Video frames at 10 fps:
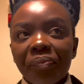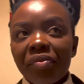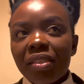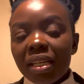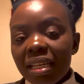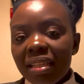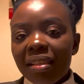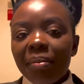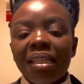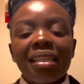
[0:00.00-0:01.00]
3, they
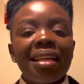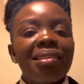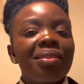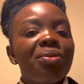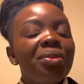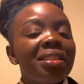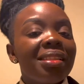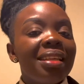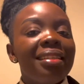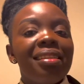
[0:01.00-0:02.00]
might ask you, what is
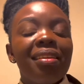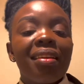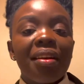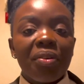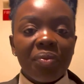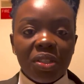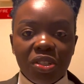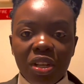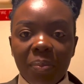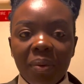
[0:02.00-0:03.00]
the itinerary of the
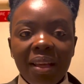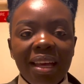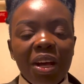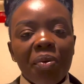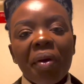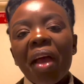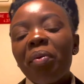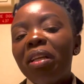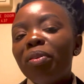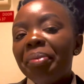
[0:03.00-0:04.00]
ship? Where will
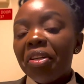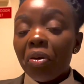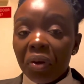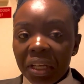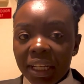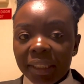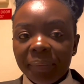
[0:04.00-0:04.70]
you be going?